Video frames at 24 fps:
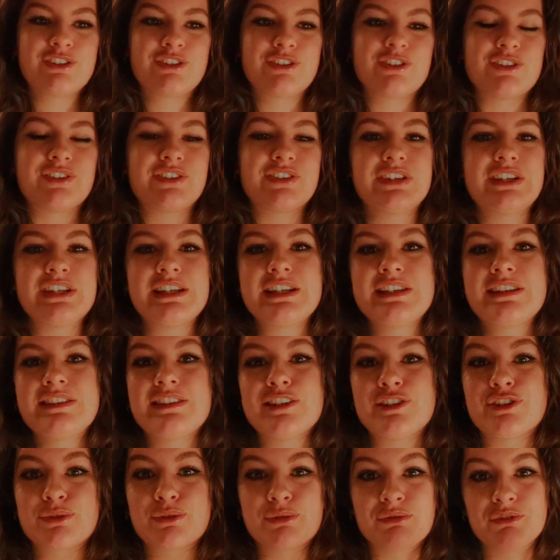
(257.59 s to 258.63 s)
So seeing
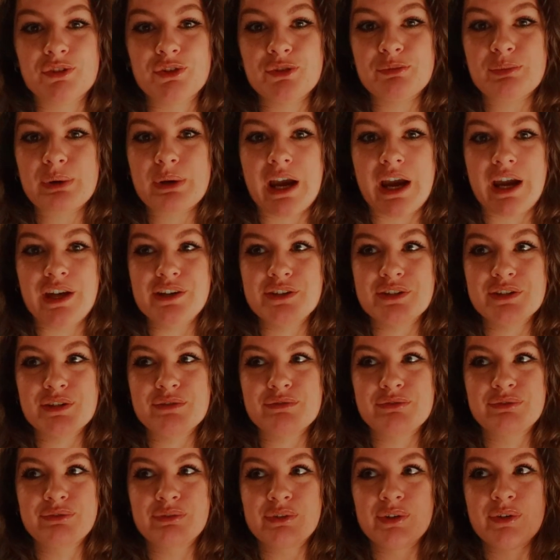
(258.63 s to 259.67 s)
this group kind
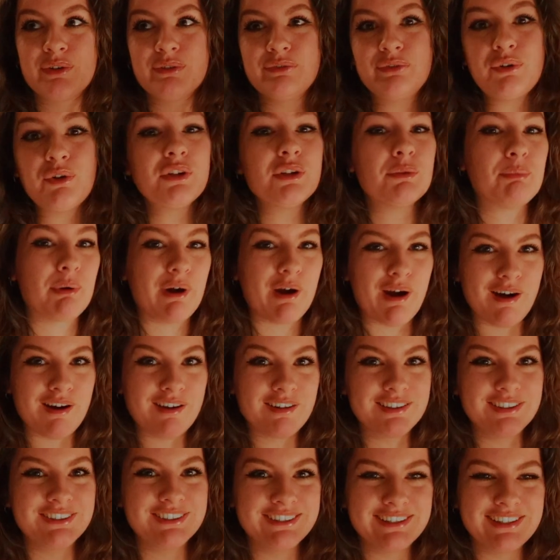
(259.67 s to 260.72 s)
of fall
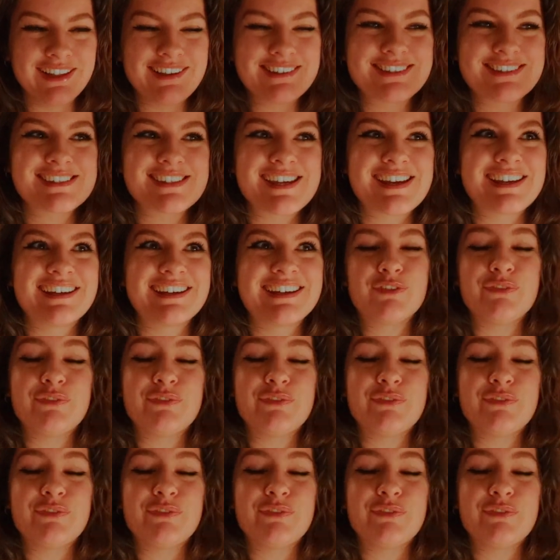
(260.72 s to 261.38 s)
apart, let's say,